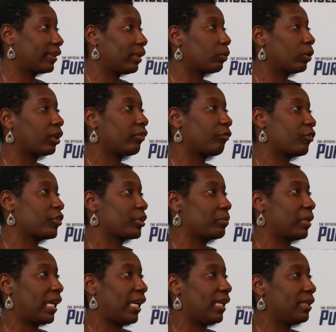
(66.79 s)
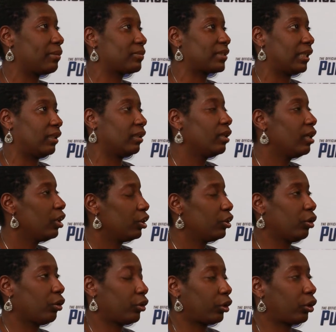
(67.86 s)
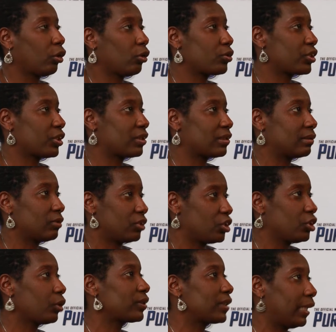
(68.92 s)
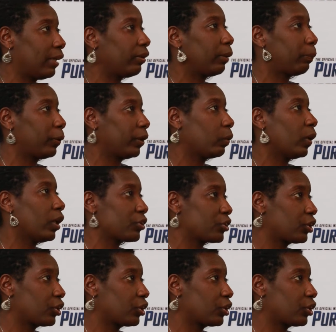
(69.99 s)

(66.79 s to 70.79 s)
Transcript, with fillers: They were looking for some games, and, you know, their coaches, she knows the area pretty well.